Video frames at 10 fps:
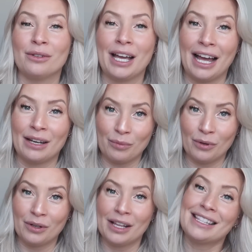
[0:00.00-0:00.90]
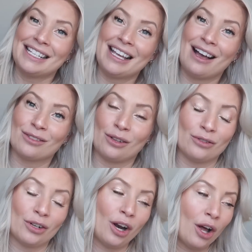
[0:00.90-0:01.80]
can put decals
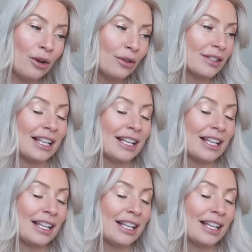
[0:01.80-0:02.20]
onto clothes.